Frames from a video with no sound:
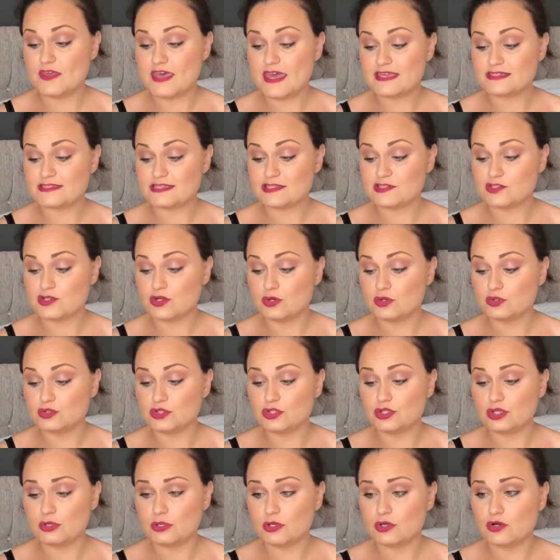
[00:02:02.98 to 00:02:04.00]
this, it's called
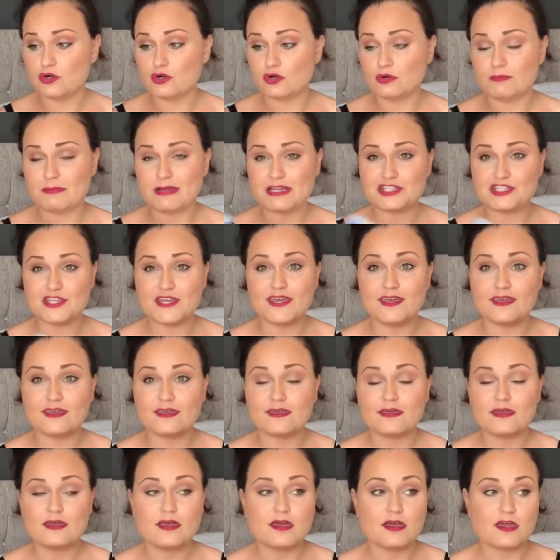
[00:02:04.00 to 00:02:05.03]
Unicorn
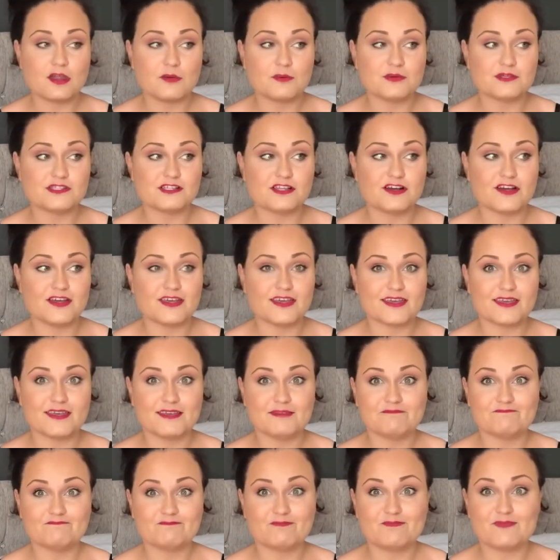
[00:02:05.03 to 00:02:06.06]
Magic, and I was like,
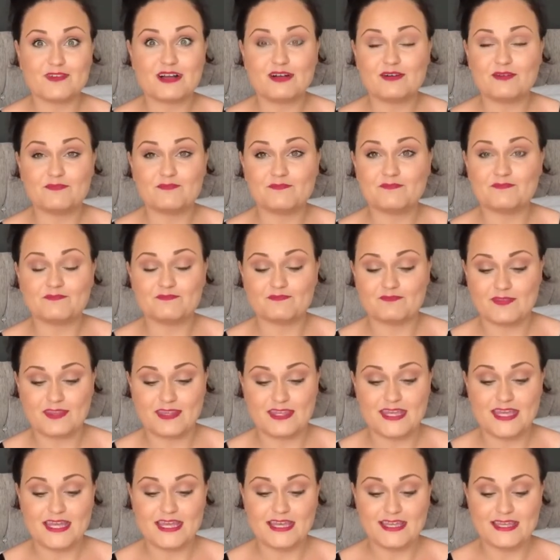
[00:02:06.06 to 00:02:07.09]
well,
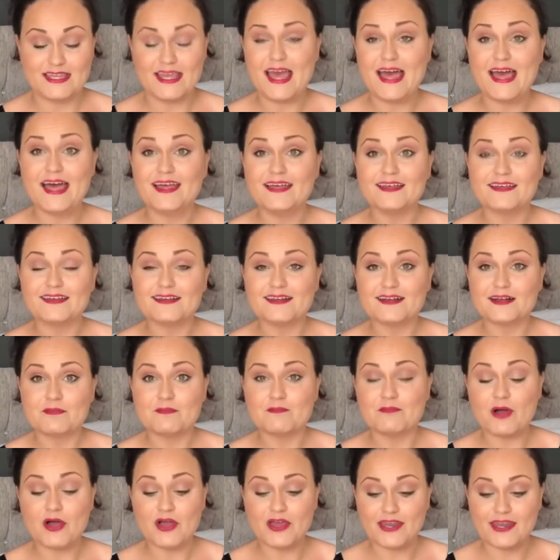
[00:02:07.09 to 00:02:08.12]
yeah,
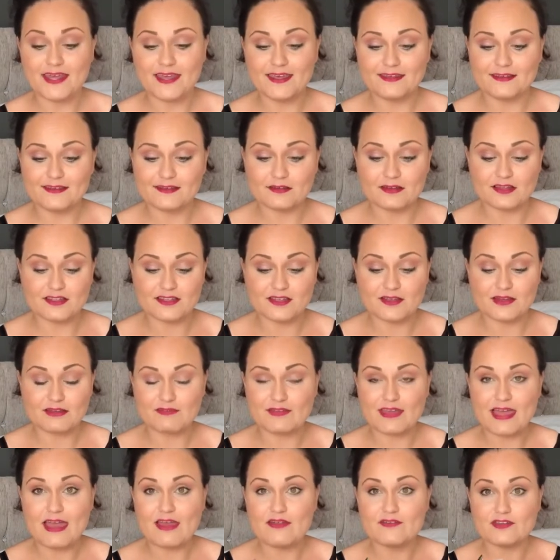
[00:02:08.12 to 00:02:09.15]
I'm buying it. I don't
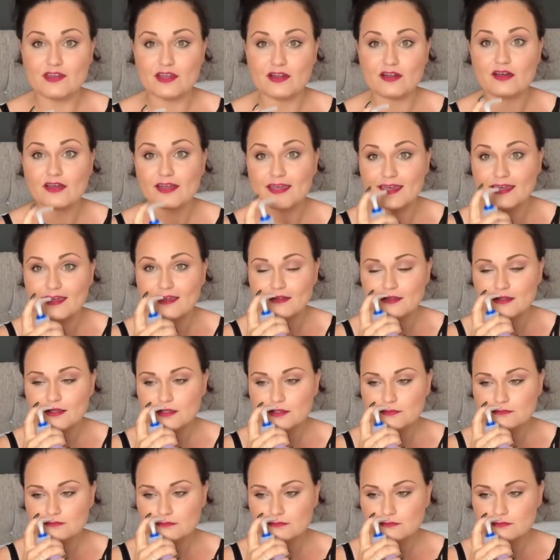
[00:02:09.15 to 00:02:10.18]
even care if you don't like it.
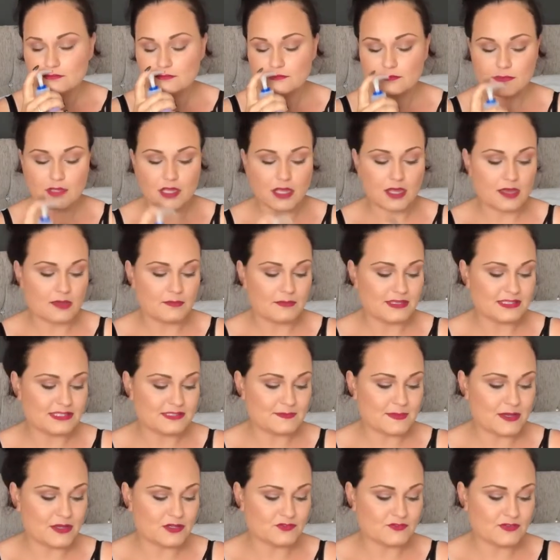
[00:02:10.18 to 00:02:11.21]
It
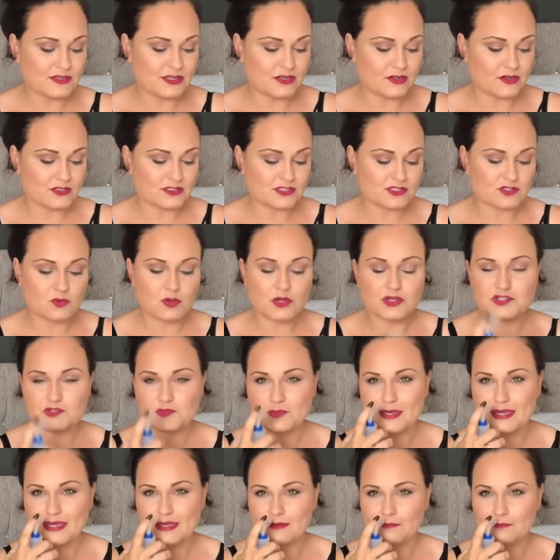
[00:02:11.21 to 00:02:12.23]
smells really nice, it's quite
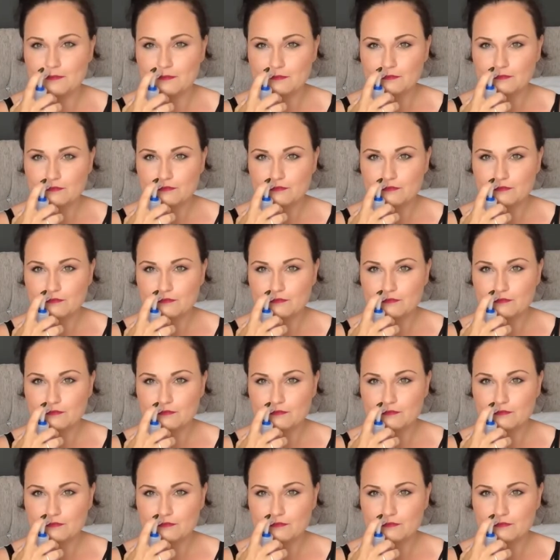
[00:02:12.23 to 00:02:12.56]
sweet,